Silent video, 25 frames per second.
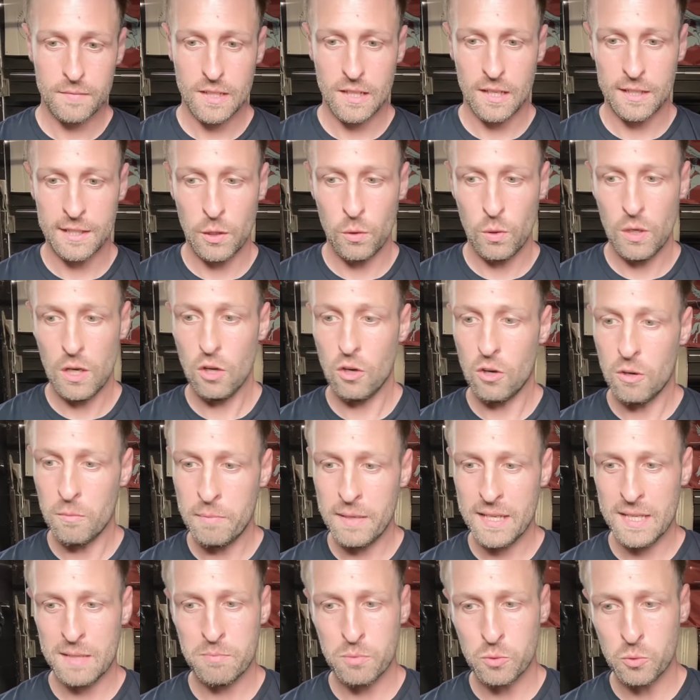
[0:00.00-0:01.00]
I know a lot of
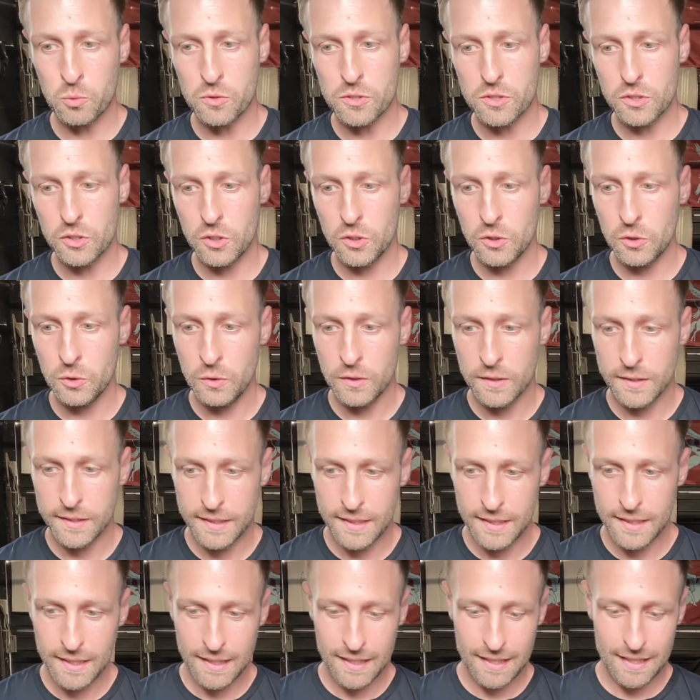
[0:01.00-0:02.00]
people do.
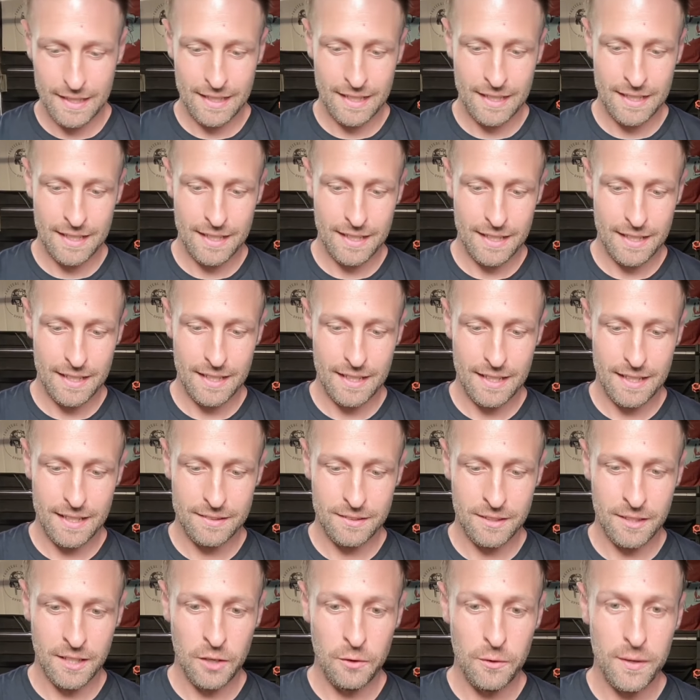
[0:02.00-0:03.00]
Uh,
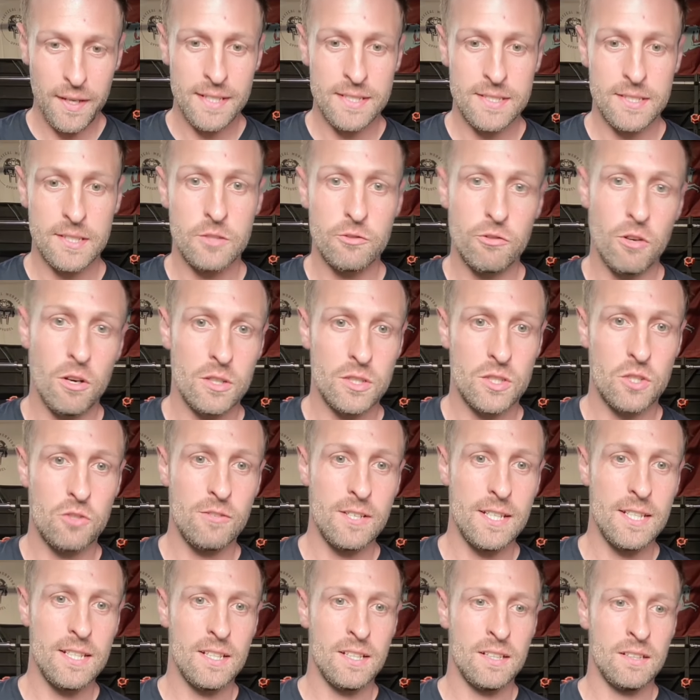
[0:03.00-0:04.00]
you know, is the grass
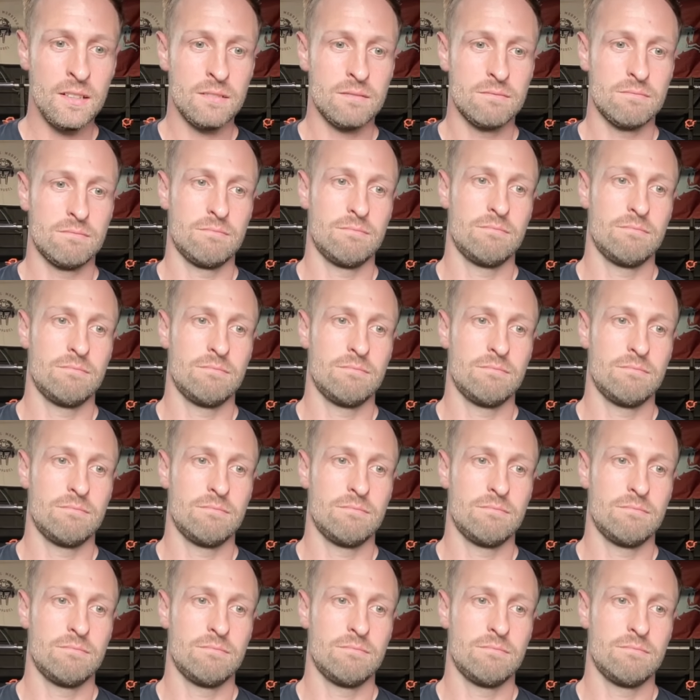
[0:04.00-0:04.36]
greener?